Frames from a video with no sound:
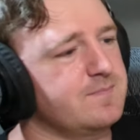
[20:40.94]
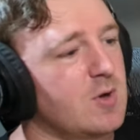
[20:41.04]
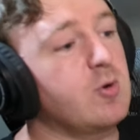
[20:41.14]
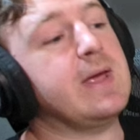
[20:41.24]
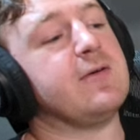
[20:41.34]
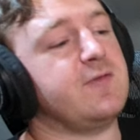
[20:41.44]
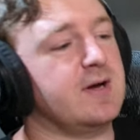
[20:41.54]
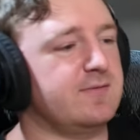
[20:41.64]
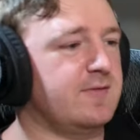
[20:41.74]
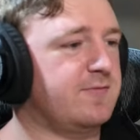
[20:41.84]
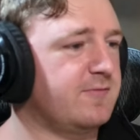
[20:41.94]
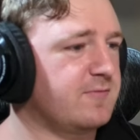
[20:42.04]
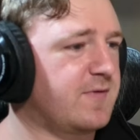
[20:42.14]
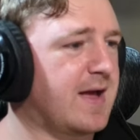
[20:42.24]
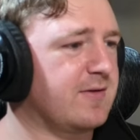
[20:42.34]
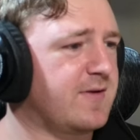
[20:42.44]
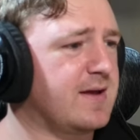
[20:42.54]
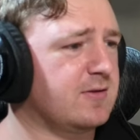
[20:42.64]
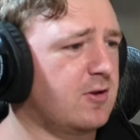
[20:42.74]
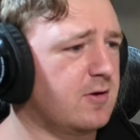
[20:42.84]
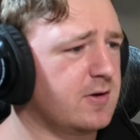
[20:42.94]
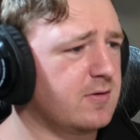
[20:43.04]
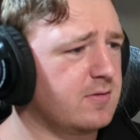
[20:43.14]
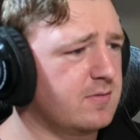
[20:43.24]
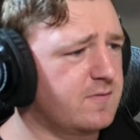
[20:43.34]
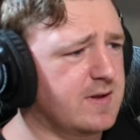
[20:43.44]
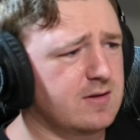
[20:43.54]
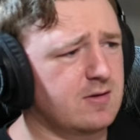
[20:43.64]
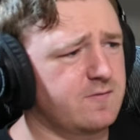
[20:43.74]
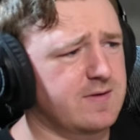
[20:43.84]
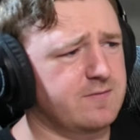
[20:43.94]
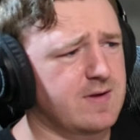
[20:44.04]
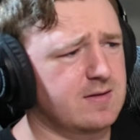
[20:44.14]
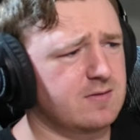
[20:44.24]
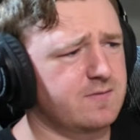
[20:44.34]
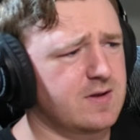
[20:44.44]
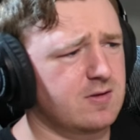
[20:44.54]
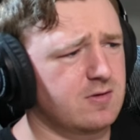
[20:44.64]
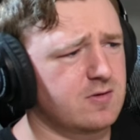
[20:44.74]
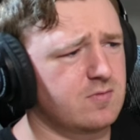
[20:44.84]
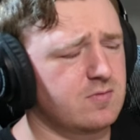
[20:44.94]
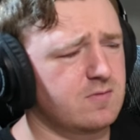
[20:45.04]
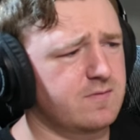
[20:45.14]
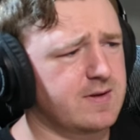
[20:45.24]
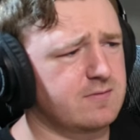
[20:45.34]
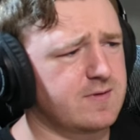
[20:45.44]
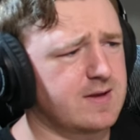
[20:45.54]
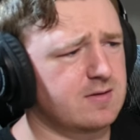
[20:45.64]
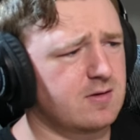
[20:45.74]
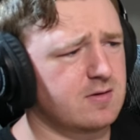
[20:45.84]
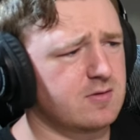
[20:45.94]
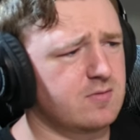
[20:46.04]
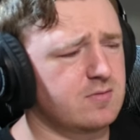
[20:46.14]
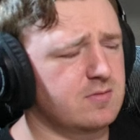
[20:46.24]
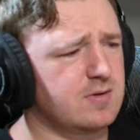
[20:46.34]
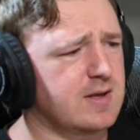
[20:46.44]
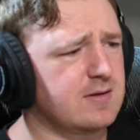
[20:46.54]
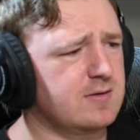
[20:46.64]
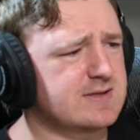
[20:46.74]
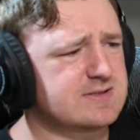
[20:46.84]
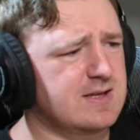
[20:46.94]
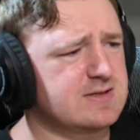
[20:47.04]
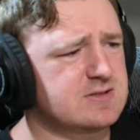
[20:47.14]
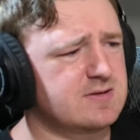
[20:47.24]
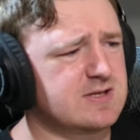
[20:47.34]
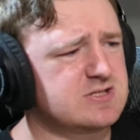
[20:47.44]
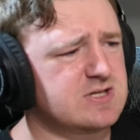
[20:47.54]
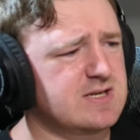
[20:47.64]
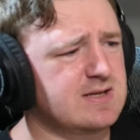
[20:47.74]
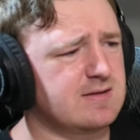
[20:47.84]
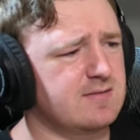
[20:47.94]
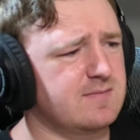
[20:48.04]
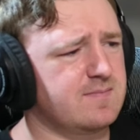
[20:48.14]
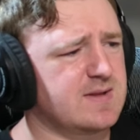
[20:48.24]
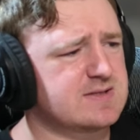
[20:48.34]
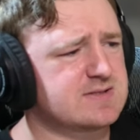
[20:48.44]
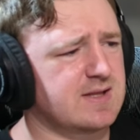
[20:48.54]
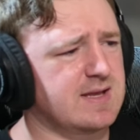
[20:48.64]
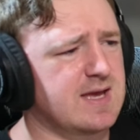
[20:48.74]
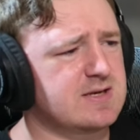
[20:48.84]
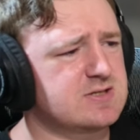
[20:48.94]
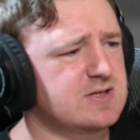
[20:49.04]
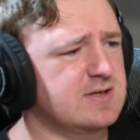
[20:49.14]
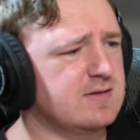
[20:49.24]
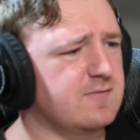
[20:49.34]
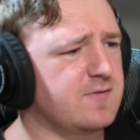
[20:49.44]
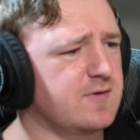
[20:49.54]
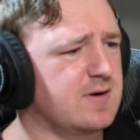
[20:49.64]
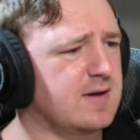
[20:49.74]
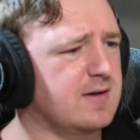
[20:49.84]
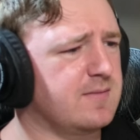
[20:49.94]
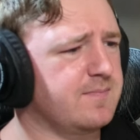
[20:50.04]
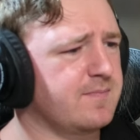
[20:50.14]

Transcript: oh, yeah. Uh, Fa'alogo. fat Alongo. Yeah, you guys say the G is like NG for. uh